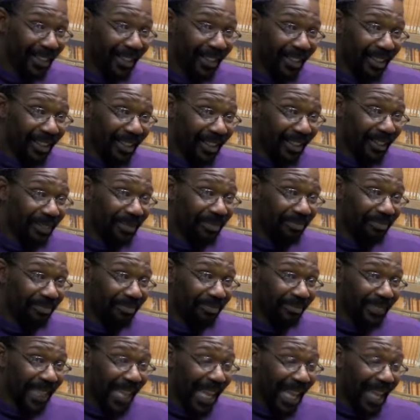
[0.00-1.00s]
You know,
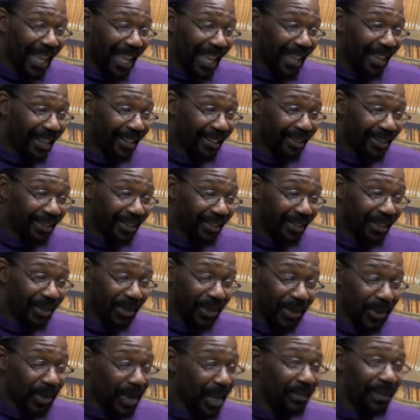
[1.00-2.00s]
and so
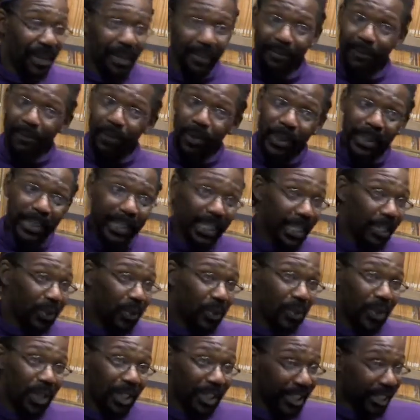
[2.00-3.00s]
you have a 14 to
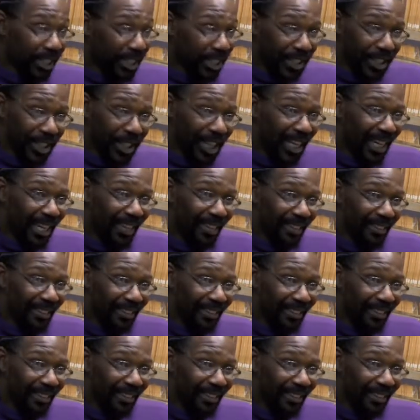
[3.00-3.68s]
1 good.